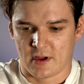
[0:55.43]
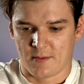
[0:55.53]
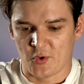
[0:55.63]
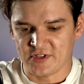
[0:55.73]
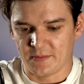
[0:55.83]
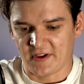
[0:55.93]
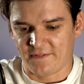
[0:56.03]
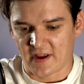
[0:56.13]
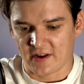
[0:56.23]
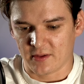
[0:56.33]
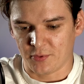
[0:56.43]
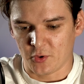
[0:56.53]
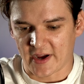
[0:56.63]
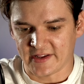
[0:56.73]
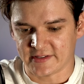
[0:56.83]
I'm always a big fan of the
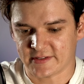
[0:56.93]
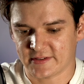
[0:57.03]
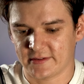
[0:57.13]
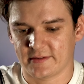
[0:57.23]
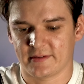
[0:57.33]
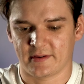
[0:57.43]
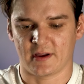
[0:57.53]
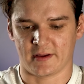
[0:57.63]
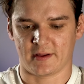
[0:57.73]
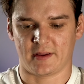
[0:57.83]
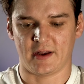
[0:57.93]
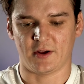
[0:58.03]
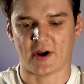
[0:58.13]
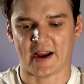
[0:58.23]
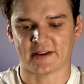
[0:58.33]
blue ice. Any
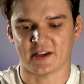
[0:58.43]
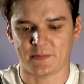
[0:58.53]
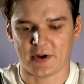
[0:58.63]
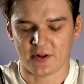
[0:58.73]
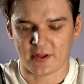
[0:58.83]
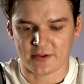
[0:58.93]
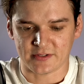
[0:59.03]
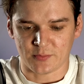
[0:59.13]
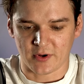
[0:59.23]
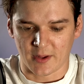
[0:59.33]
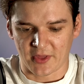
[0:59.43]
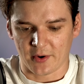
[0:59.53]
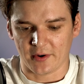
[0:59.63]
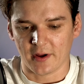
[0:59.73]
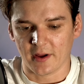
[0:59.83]
cracked ice parallels up there